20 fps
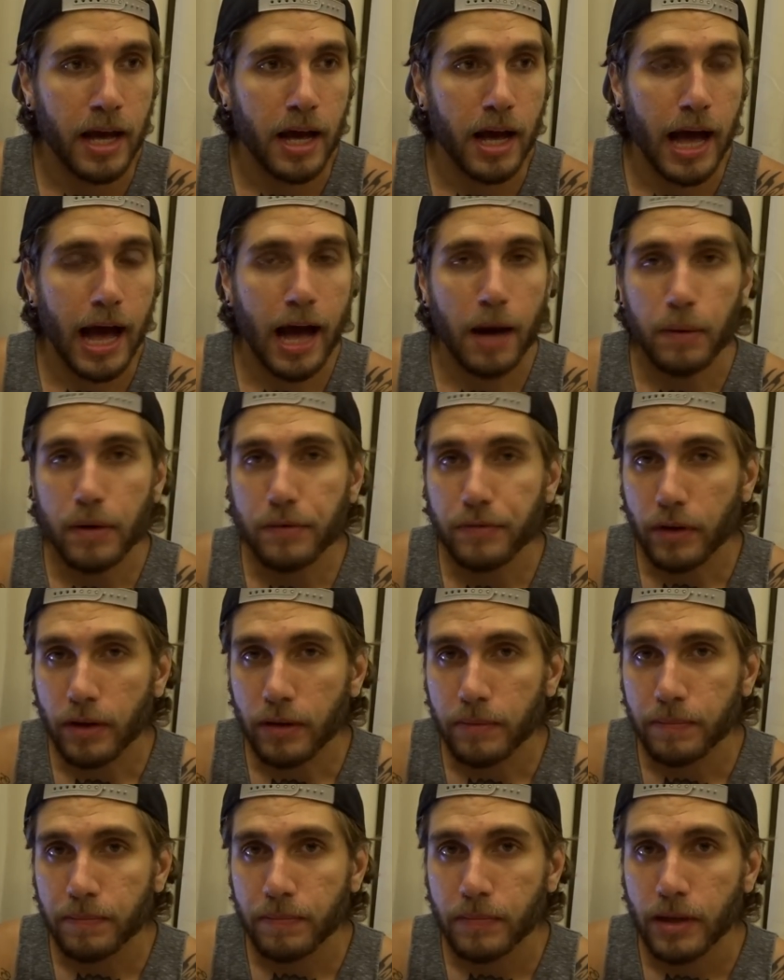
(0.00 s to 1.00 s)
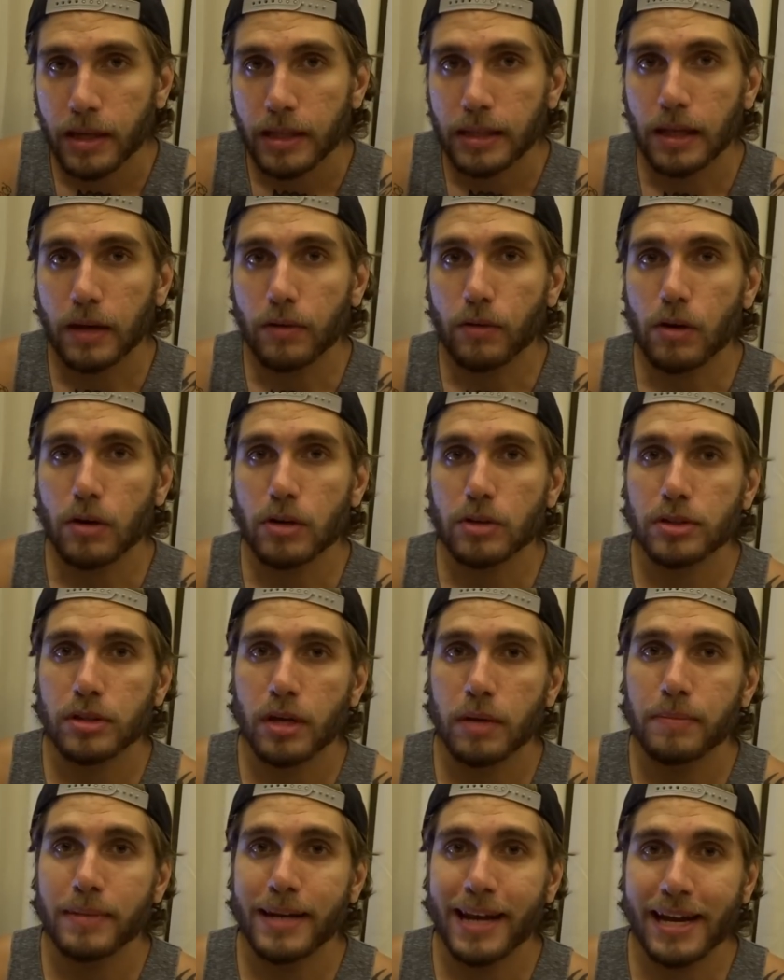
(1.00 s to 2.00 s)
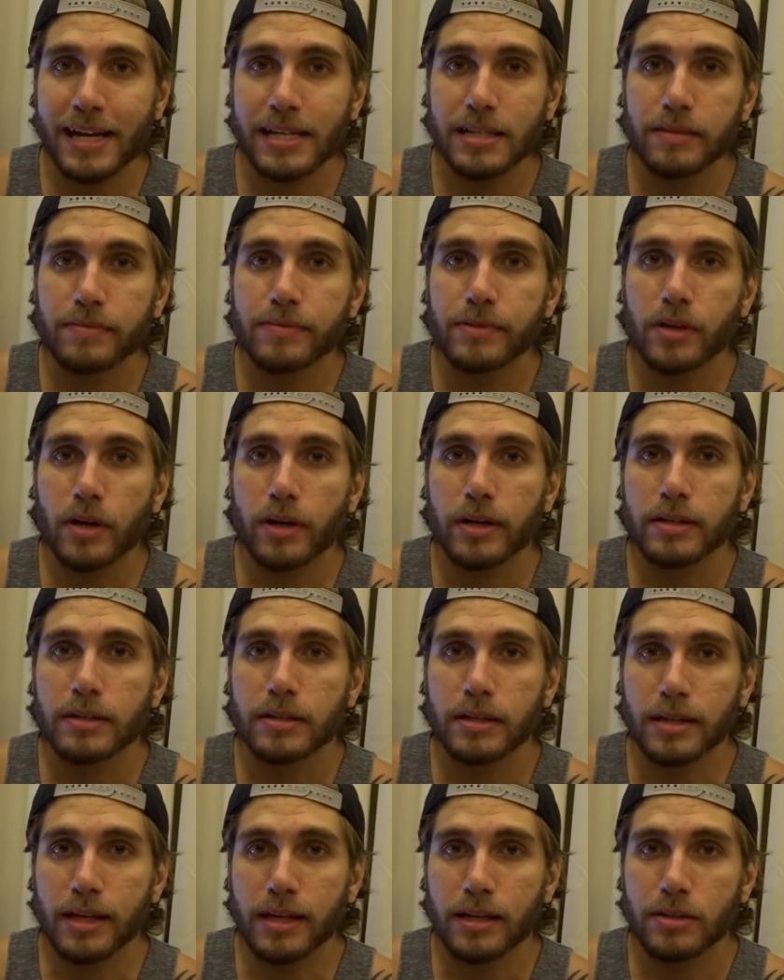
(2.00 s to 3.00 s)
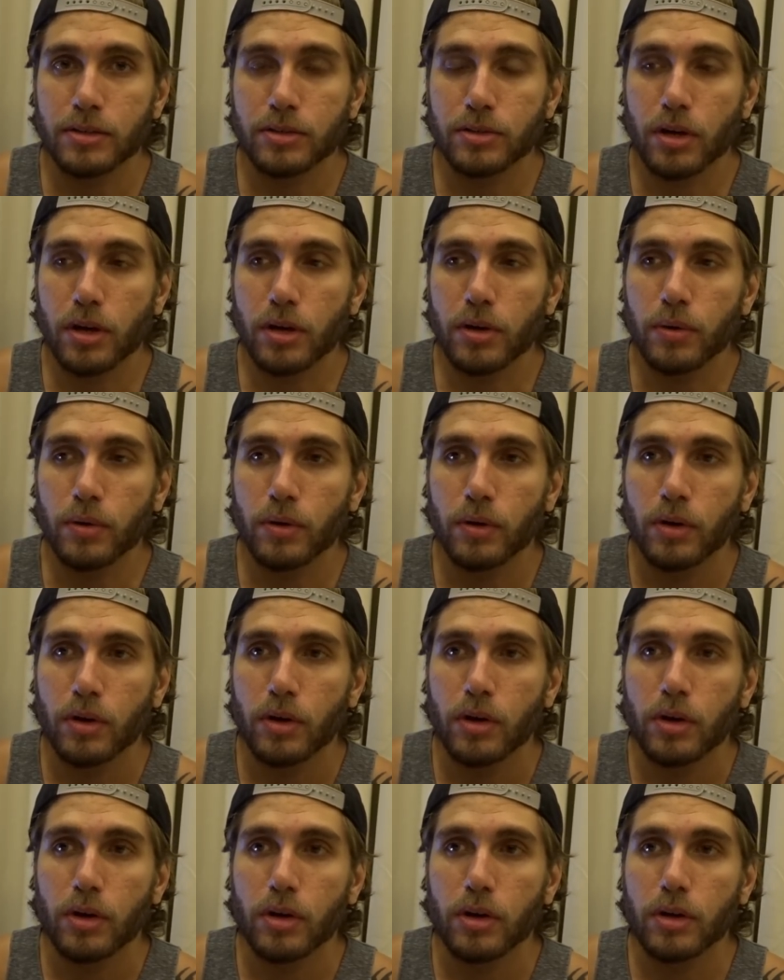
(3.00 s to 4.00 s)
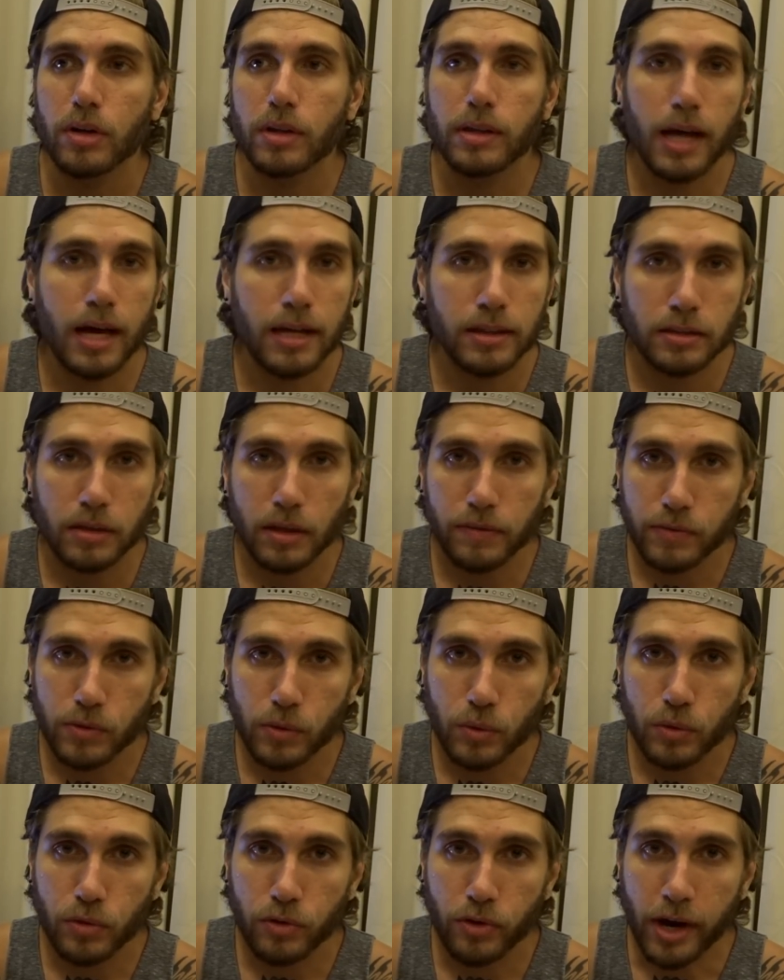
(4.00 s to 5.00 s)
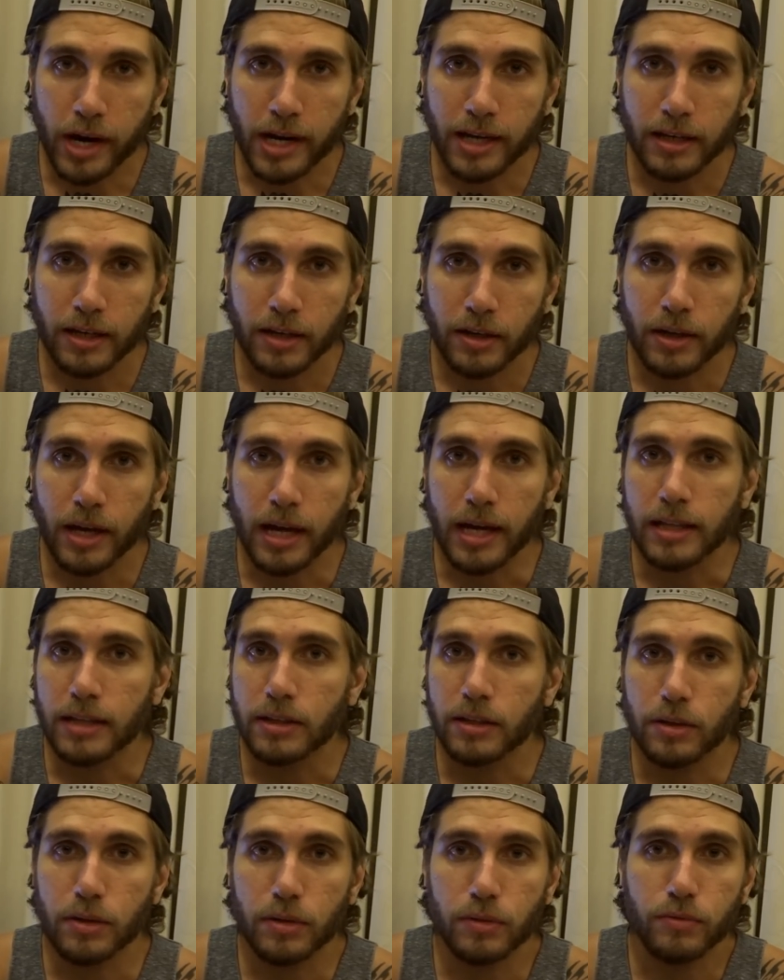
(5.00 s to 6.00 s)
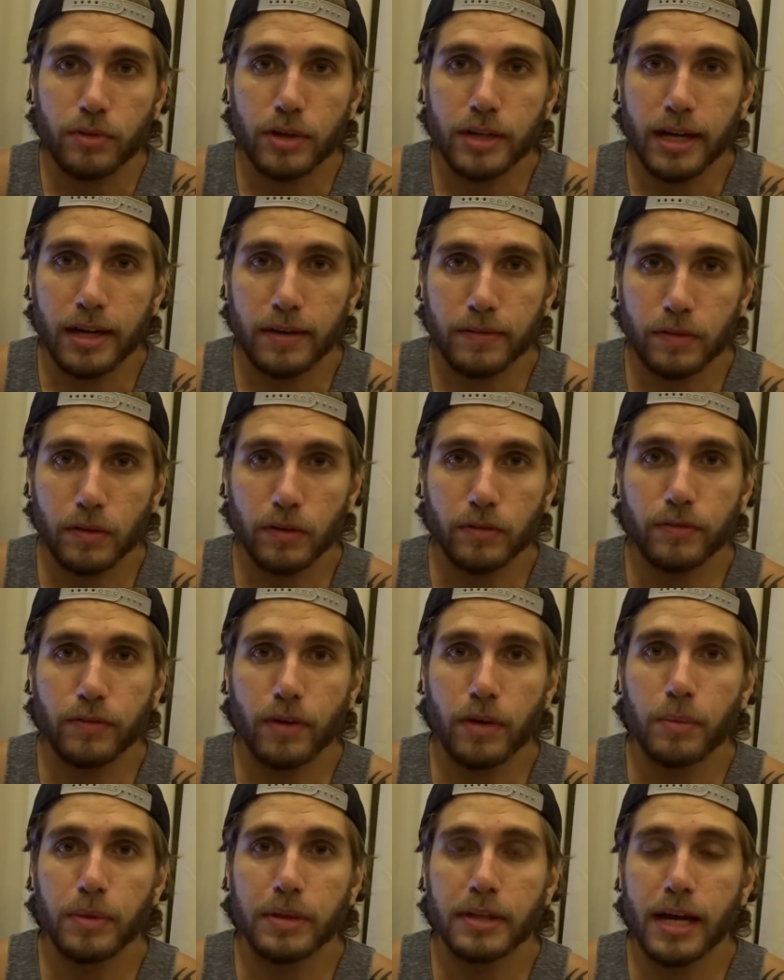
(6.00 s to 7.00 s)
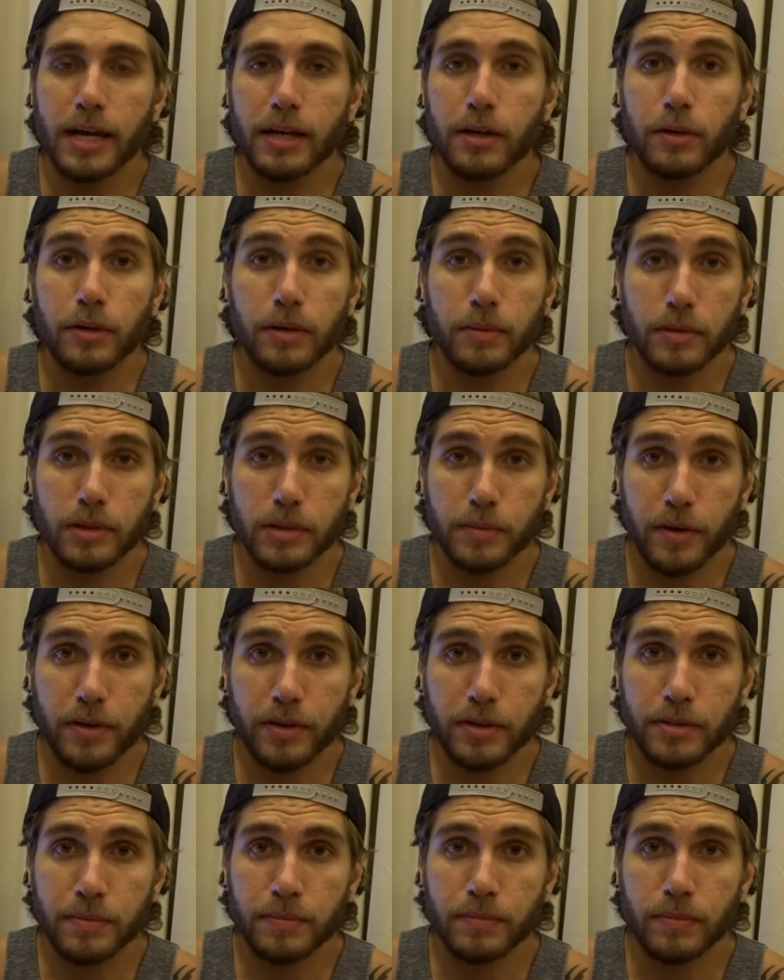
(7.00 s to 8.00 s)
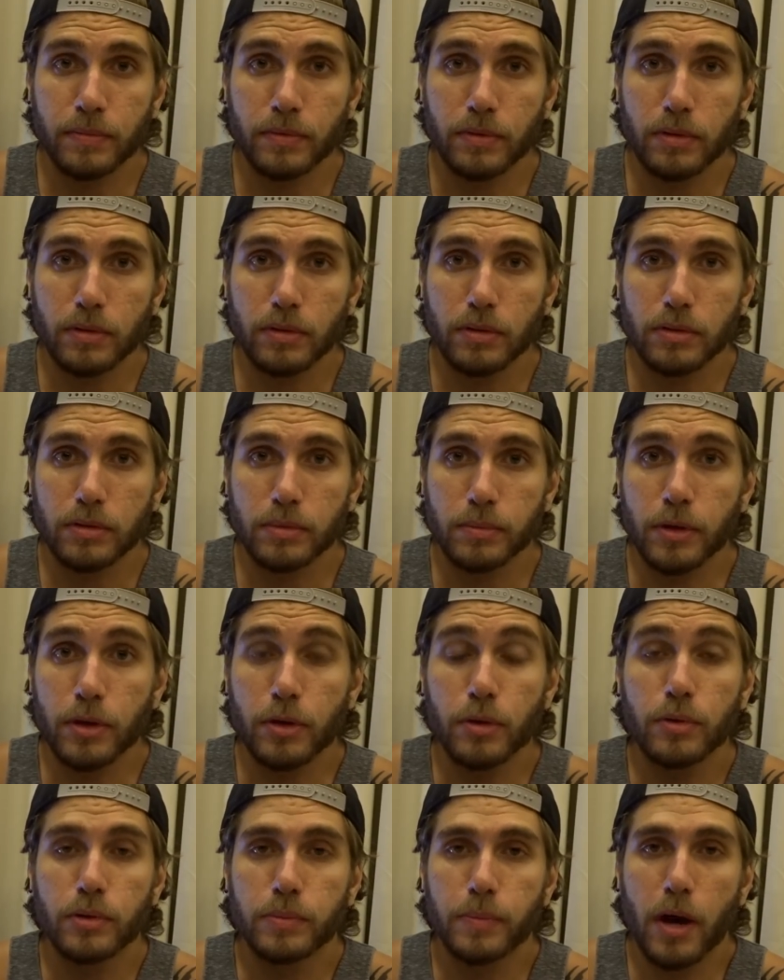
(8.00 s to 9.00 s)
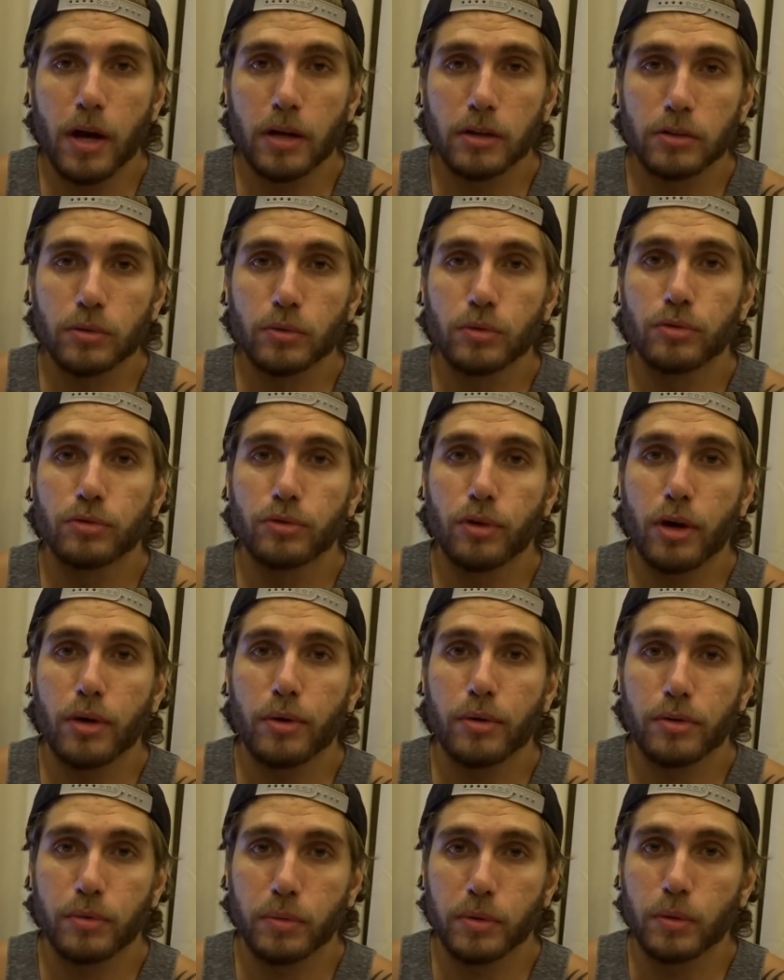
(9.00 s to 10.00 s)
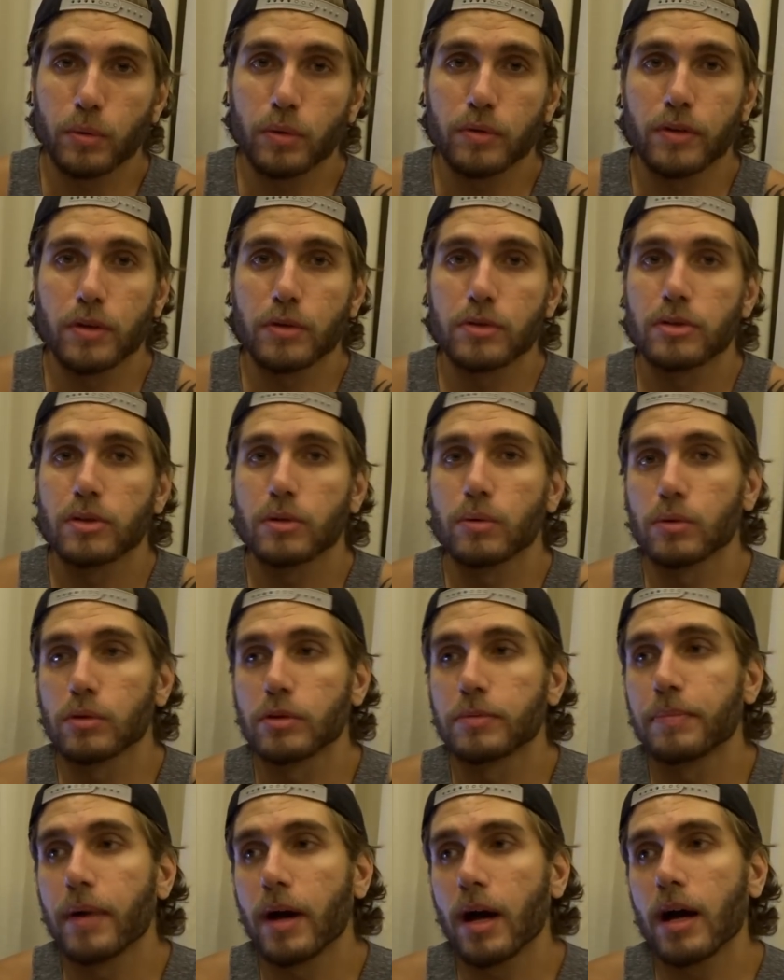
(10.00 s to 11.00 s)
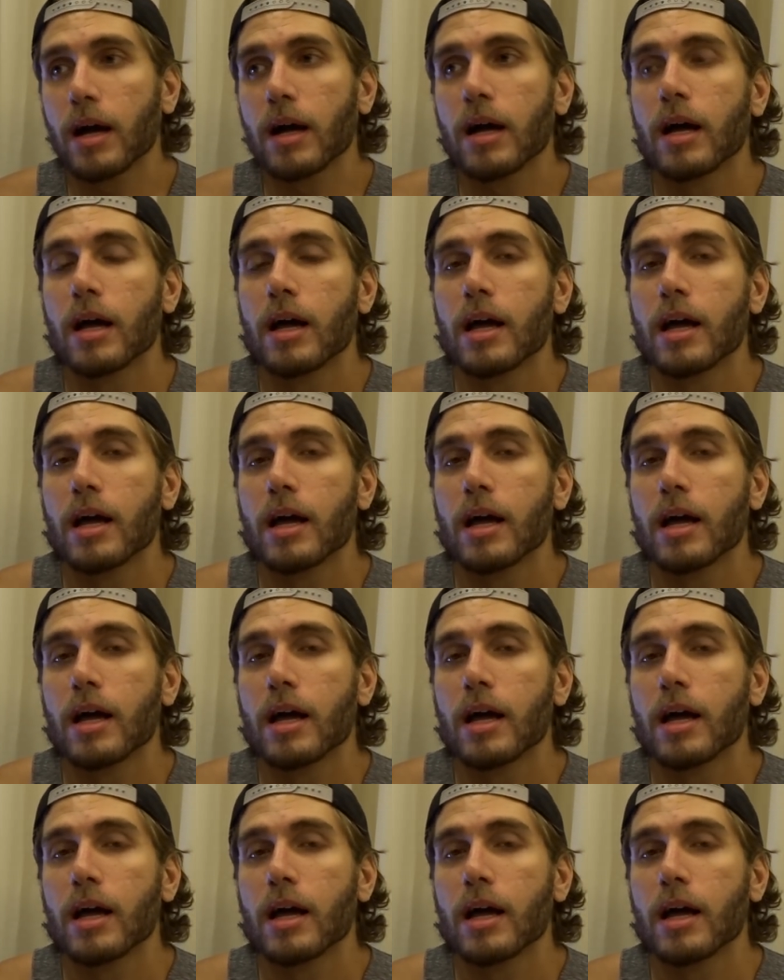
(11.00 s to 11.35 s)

However, there are some negative sides to this. So that stuff's all great, okay, and you can really have a lot of fun with that. You can experience some huge personal growth with all of those tools, but